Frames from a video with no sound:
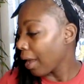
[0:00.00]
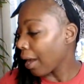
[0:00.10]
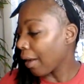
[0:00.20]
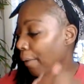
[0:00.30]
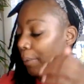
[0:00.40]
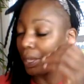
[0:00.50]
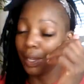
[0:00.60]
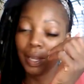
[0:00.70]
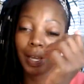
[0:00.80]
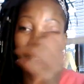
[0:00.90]
Um, and I'll
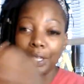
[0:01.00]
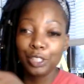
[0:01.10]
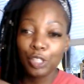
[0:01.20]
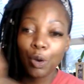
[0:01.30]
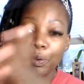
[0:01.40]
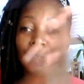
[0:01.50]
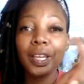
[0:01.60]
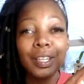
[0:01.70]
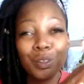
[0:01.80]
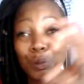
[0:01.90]
holler at y'all
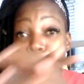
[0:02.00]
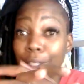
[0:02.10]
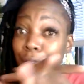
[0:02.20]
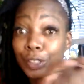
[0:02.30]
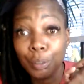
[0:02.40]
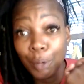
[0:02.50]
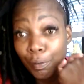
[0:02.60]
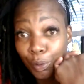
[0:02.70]
later or even tomorrow.